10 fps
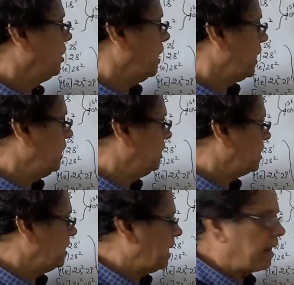we can write this
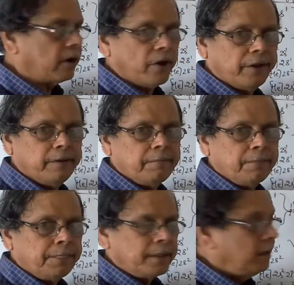as argon.
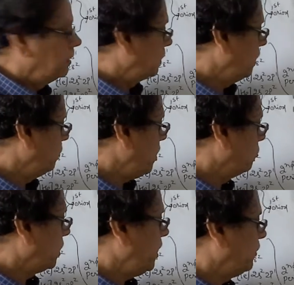Then we have
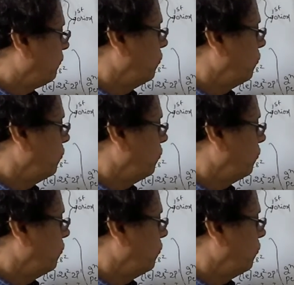to write